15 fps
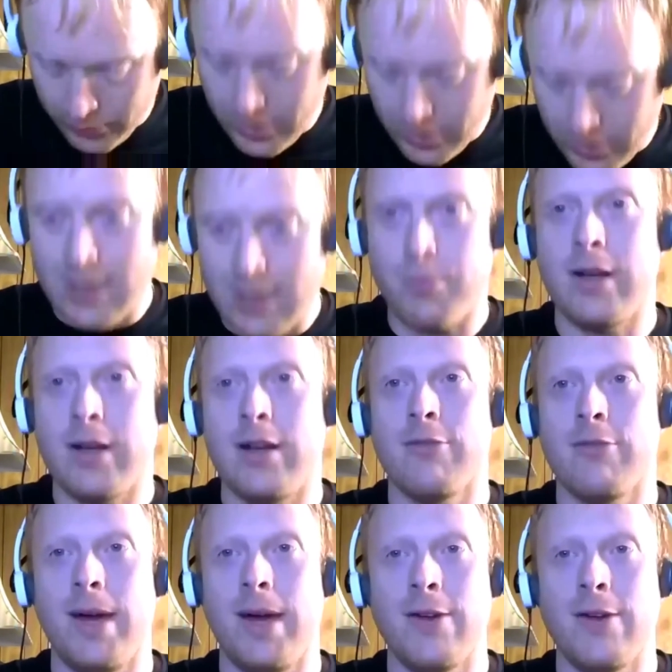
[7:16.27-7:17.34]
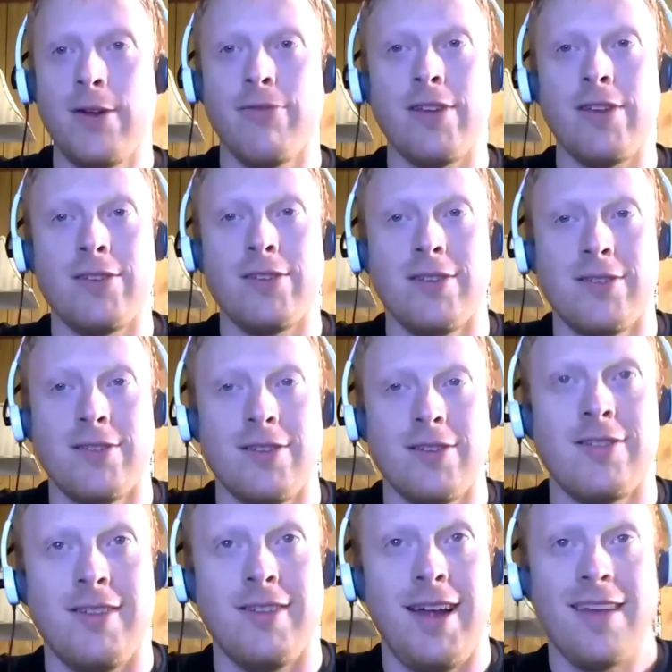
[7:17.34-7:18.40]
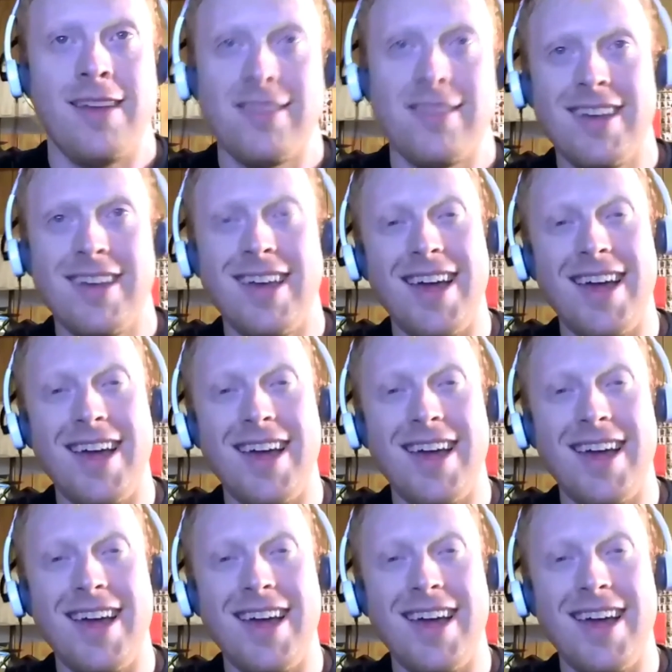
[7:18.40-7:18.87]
sitting in a puddle of my own feces. This is nice."